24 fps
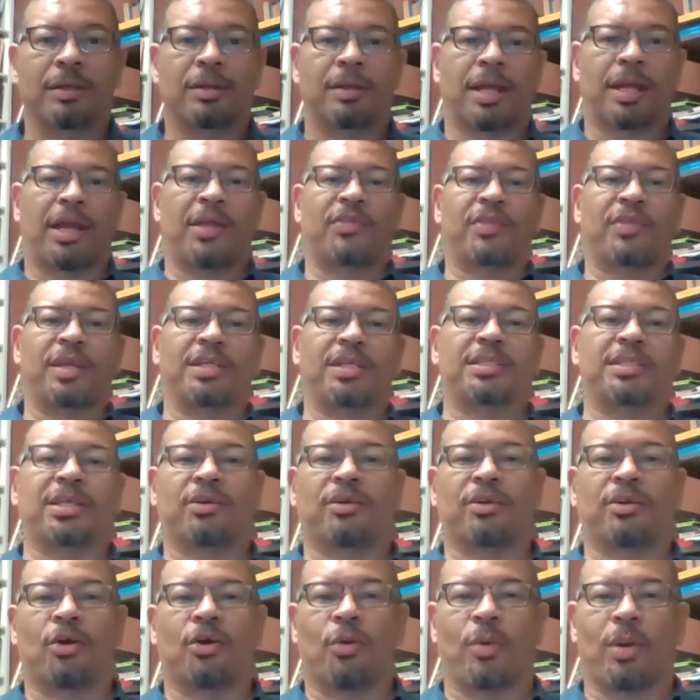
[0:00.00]
and things that
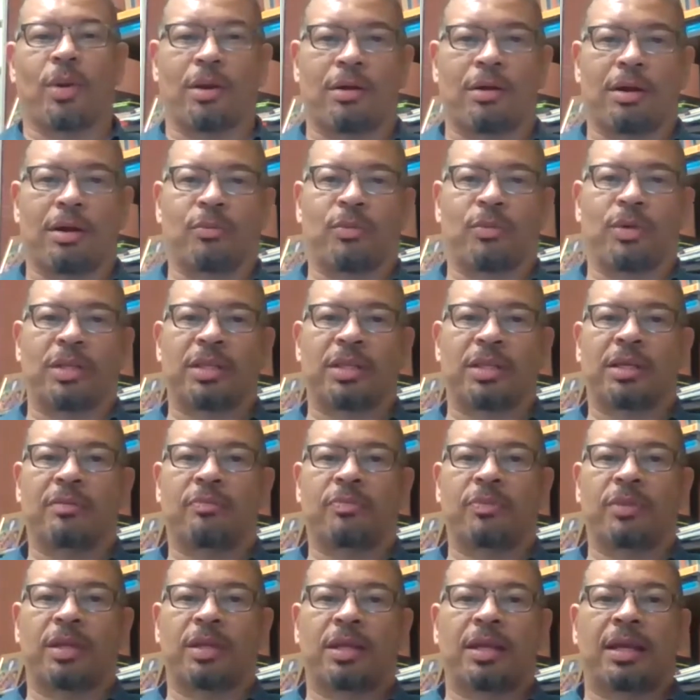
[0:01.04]
are going on with it.
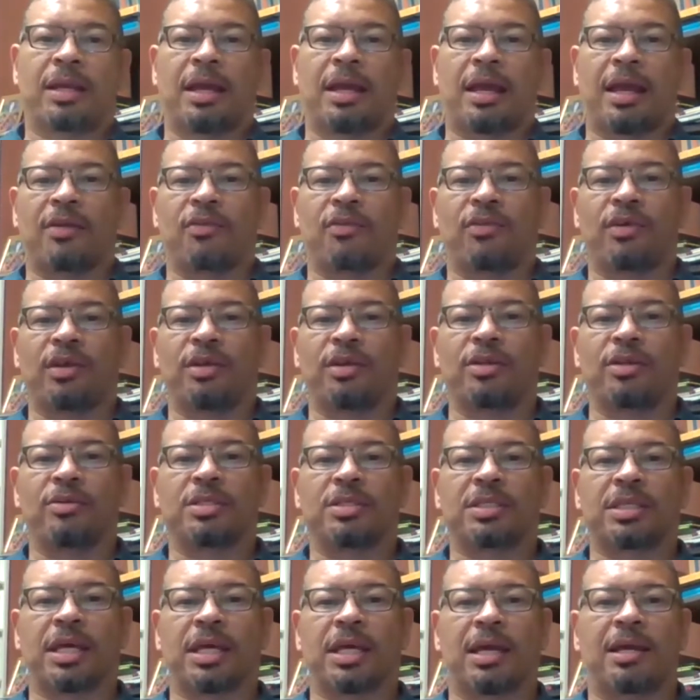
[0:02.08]
And then you
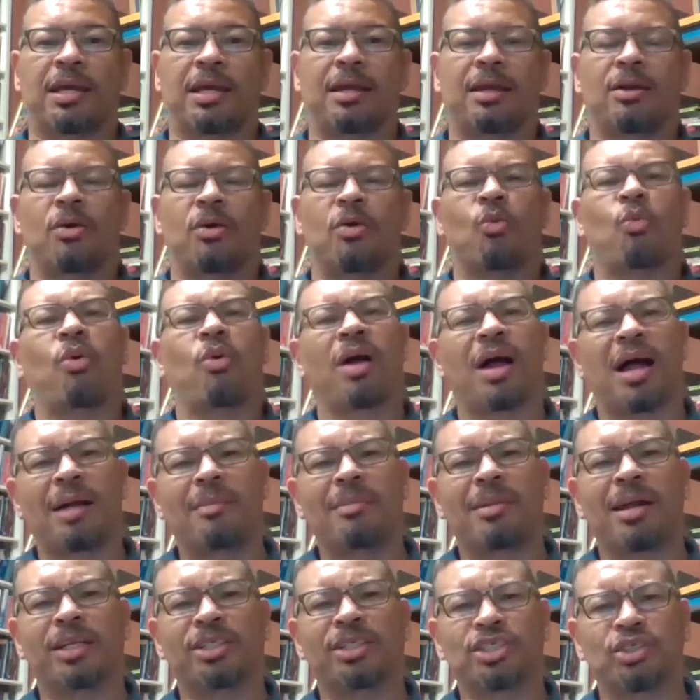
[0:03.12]
say, well, I'm
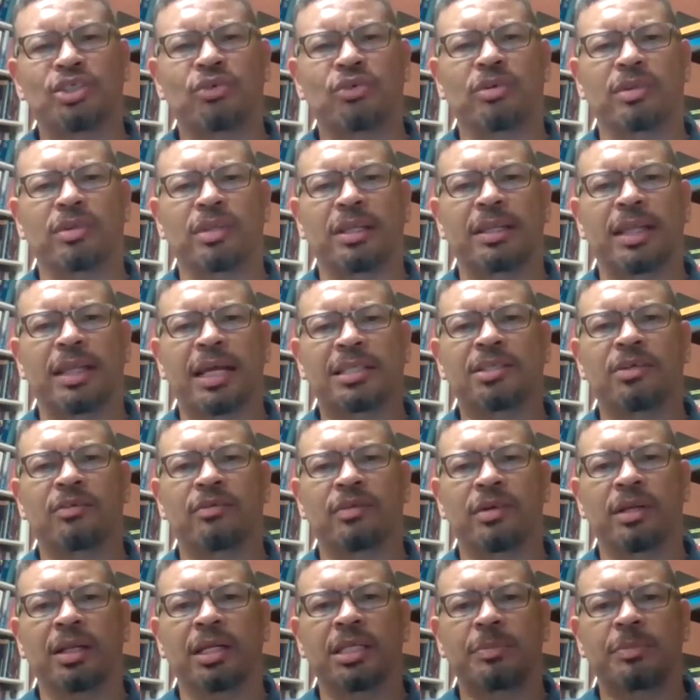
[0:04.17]
not sure that that's a
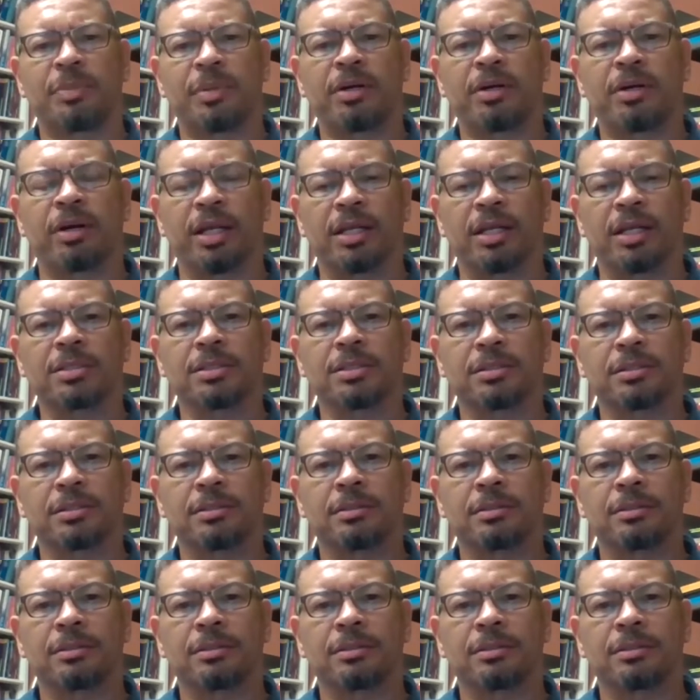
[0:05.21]
real experience.